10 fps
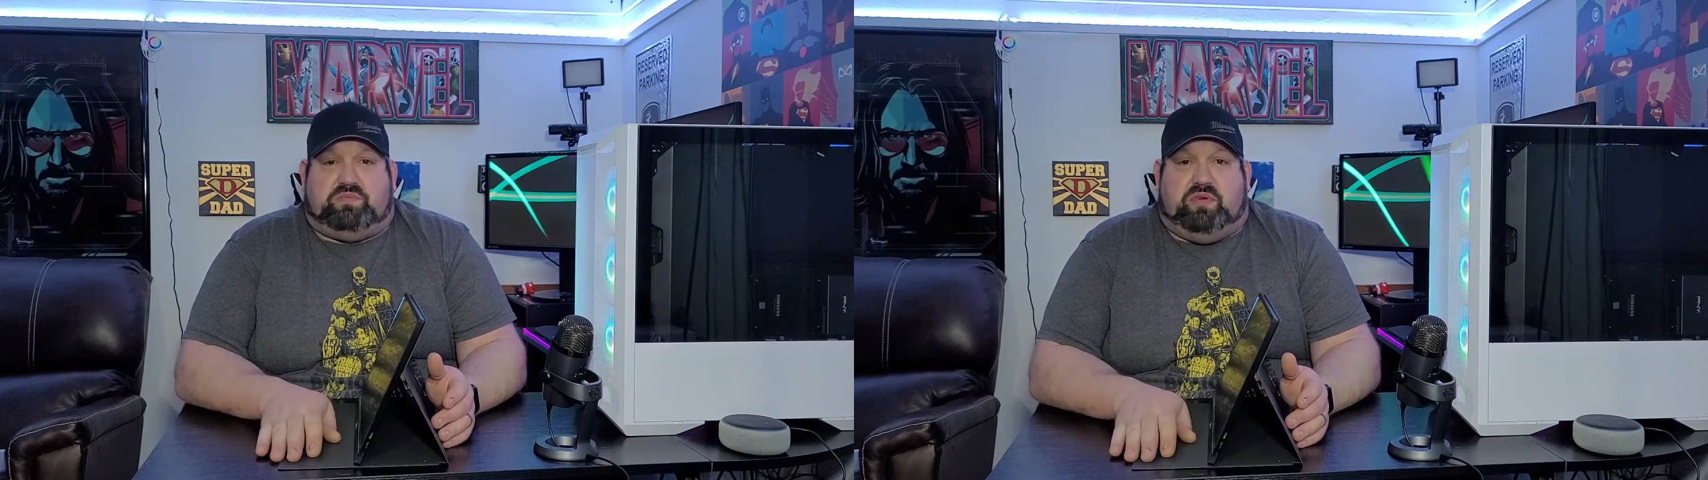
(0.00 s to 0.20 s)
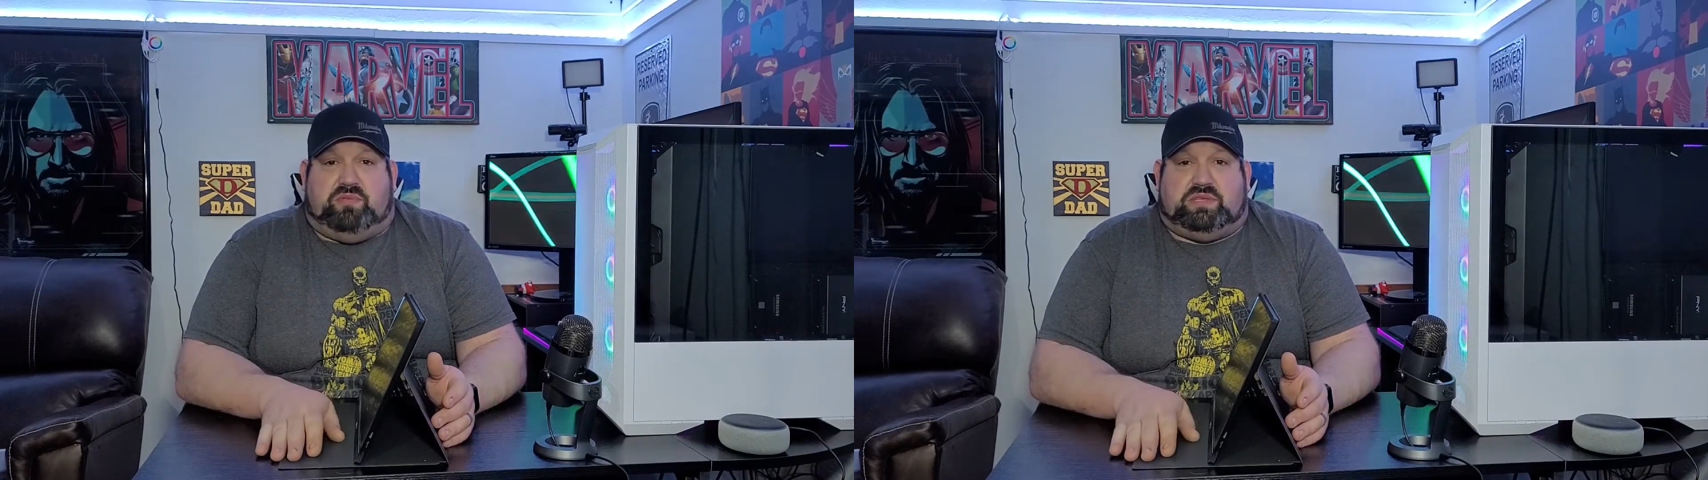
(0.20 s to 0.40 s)

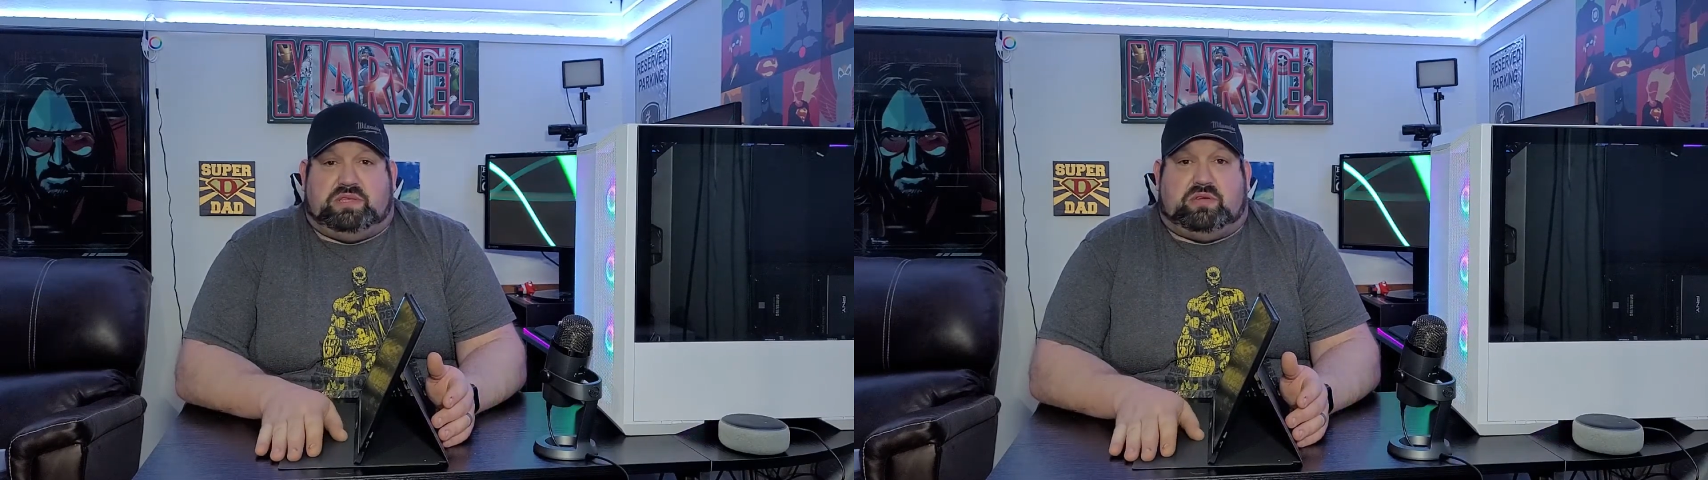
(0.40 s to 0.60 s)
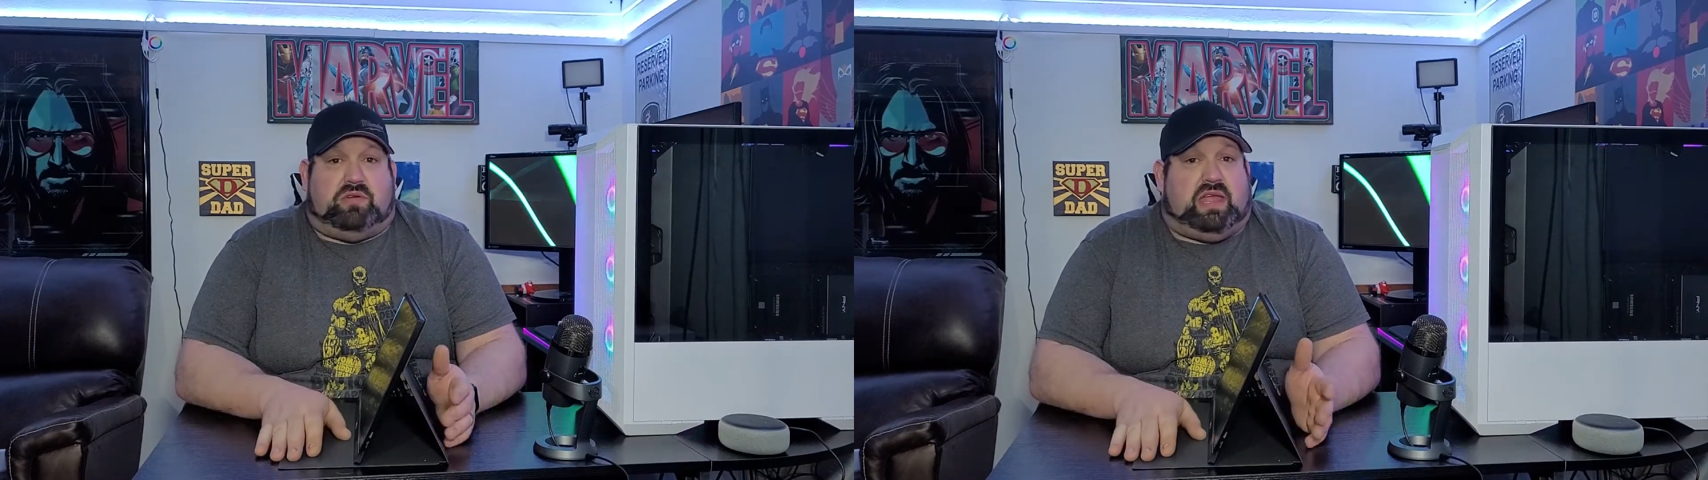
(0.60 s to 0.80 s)

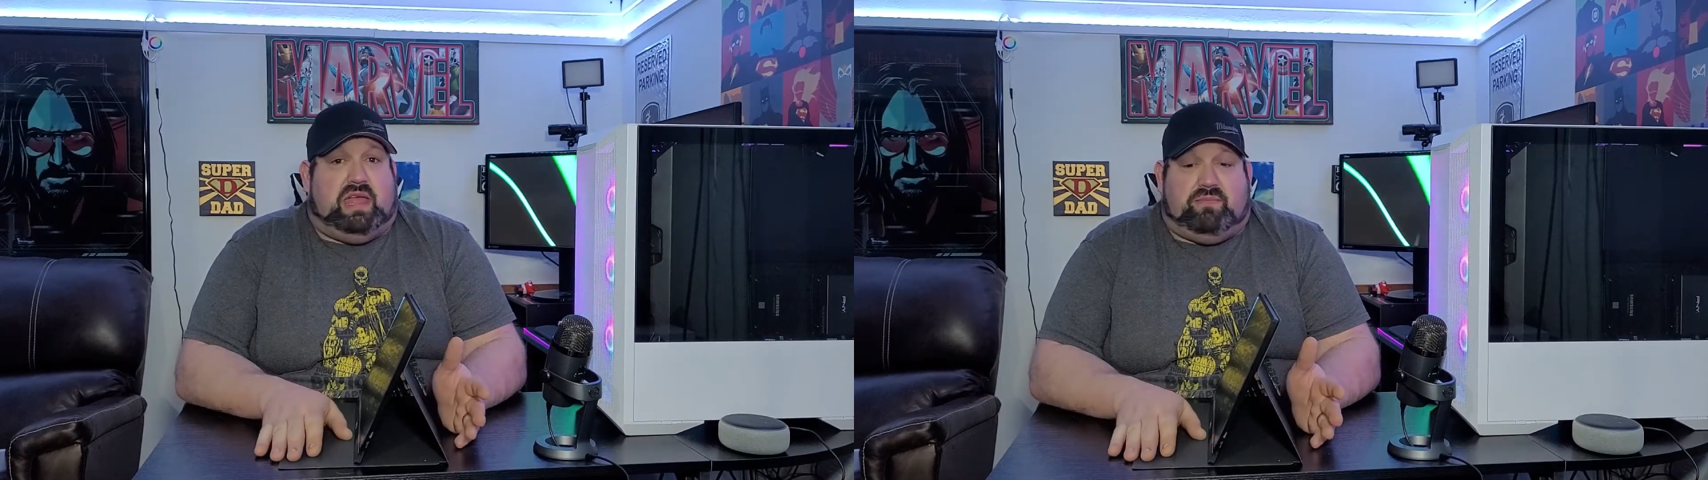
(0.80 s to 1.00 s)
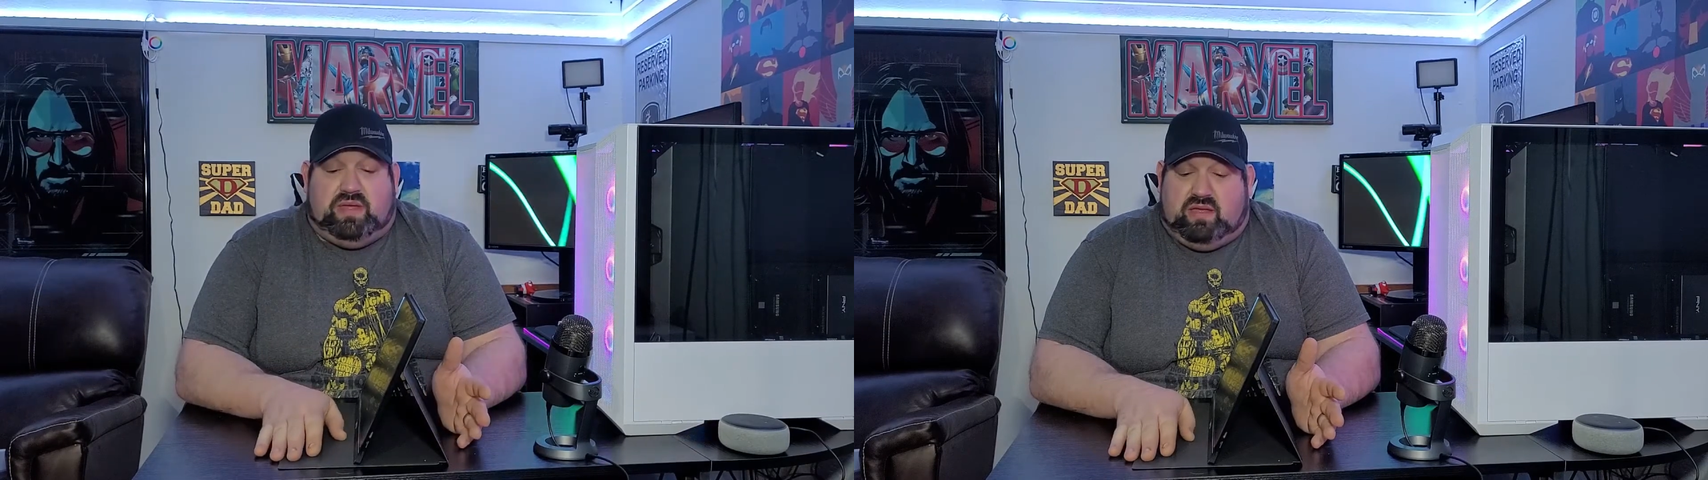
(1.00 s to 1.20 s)
purposes. Or
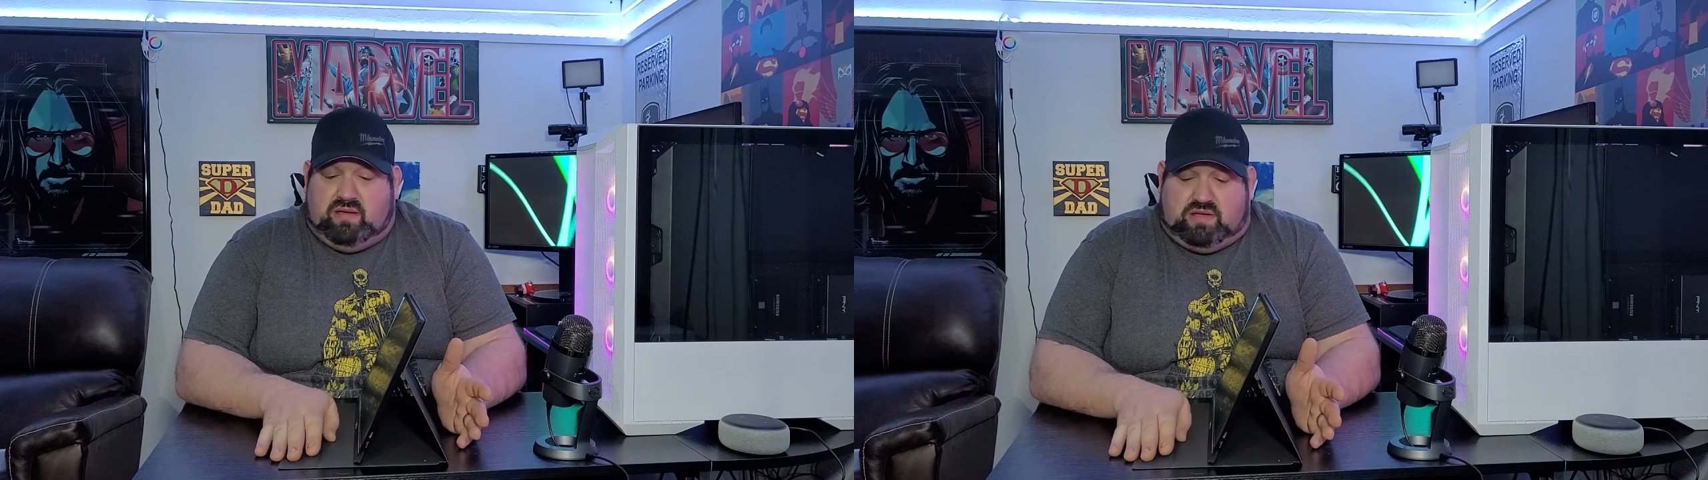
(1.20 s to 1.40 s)
camping.